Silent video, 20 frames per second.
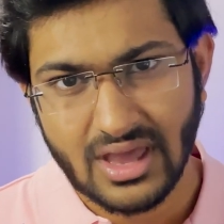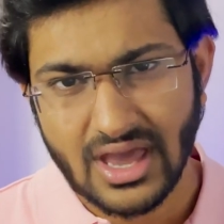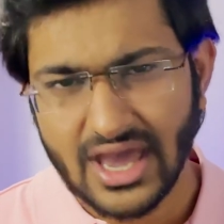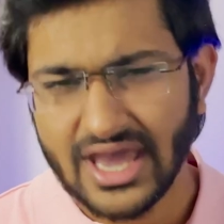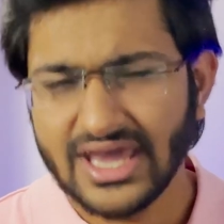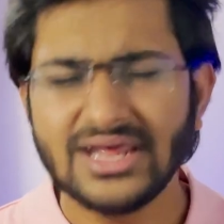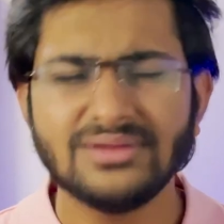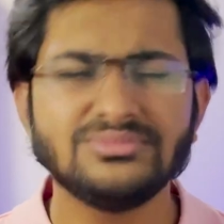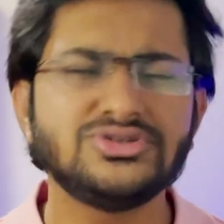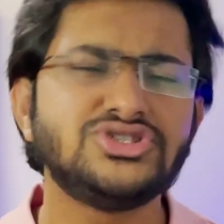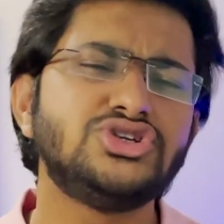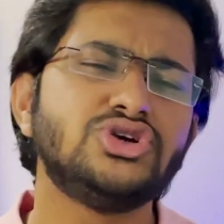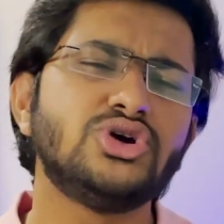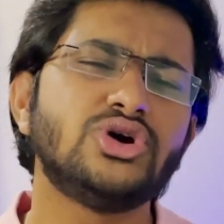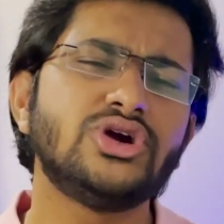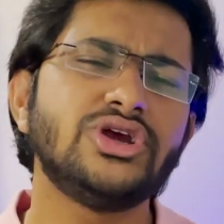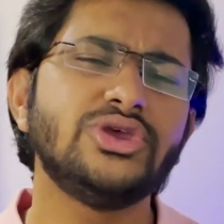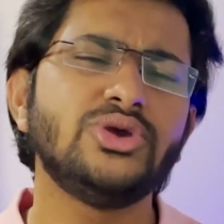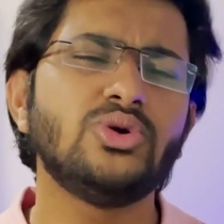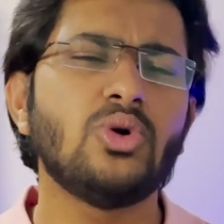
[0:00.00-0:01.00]
And I'm
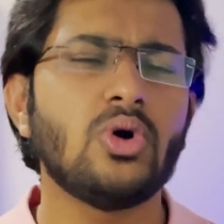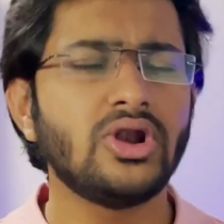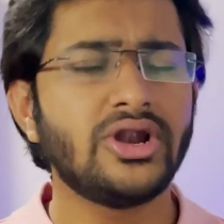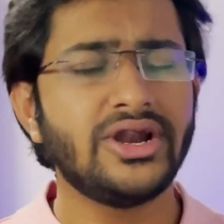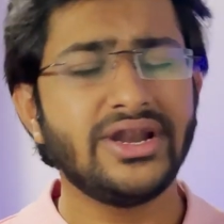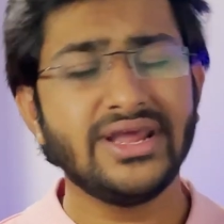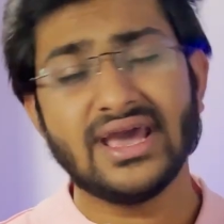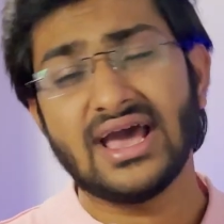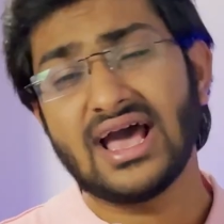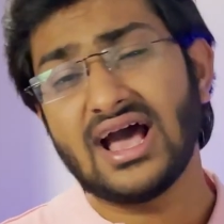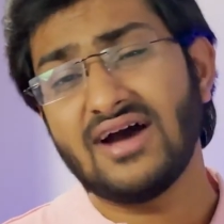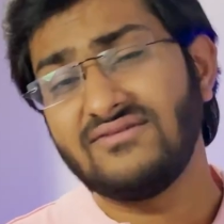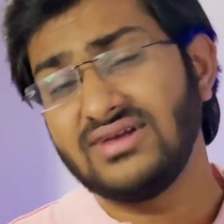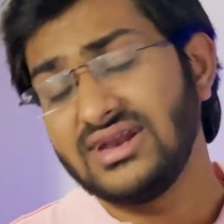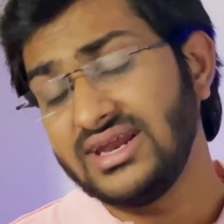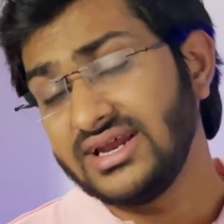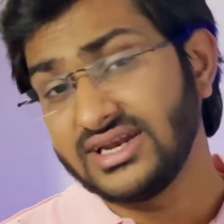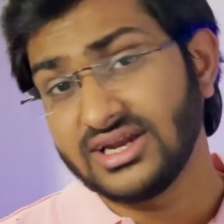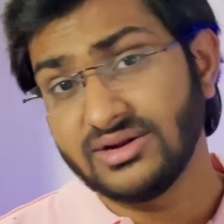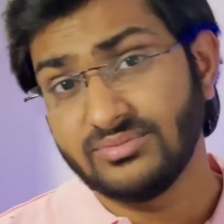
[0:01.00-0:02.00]
sure you already have a
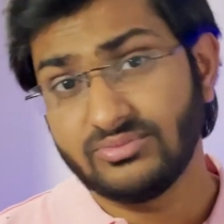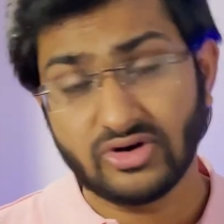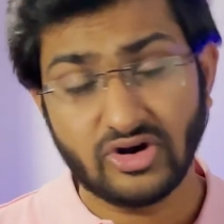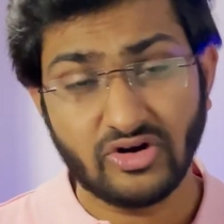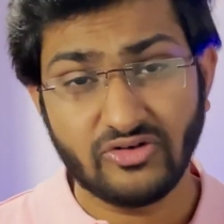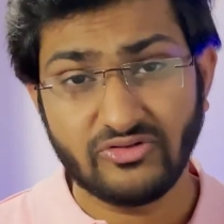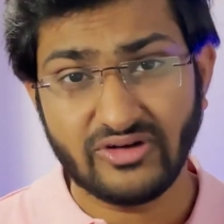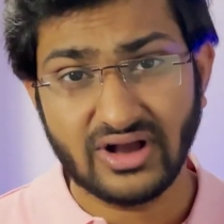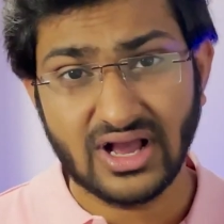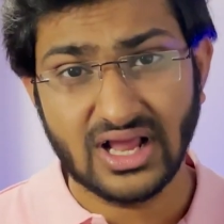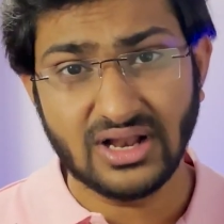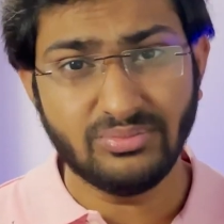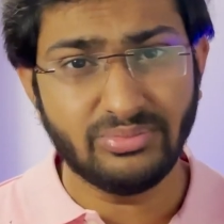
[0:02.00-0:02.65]
LinkedIn profile,